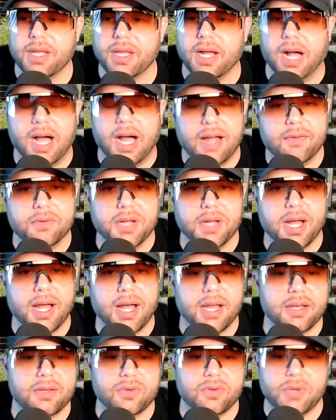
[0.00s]
I've
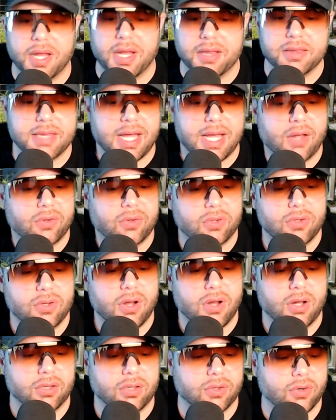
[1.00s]
got
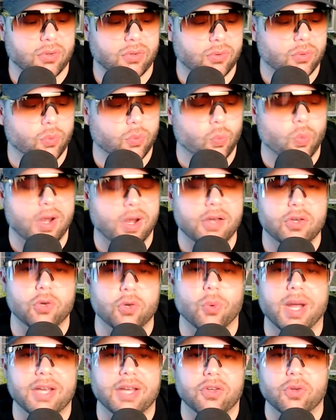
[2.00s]
$10,000. What do
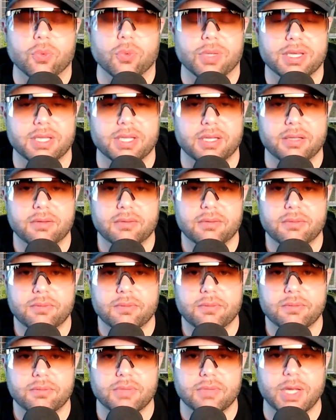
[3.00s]
I do with it?"
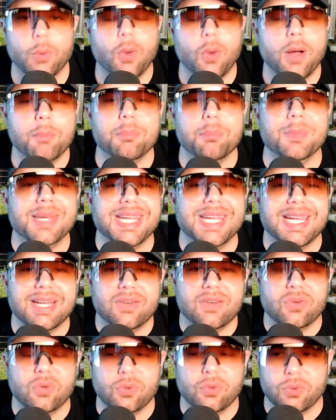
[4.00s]
They want me
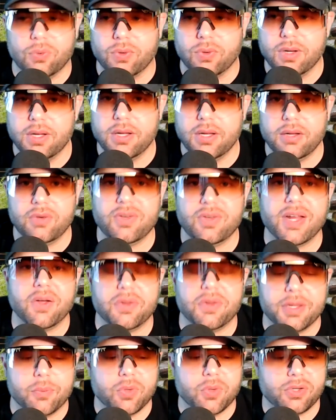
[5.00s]
to tell
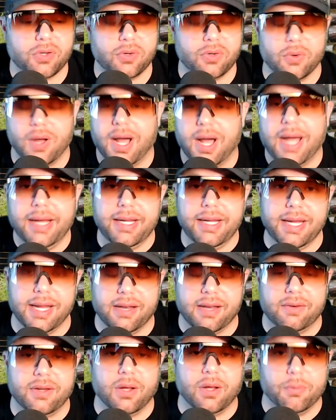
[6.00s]
them what to do. I
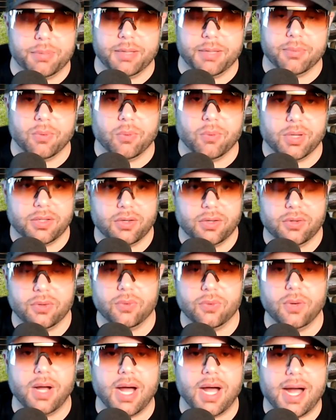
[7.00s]
can't tell people what to do.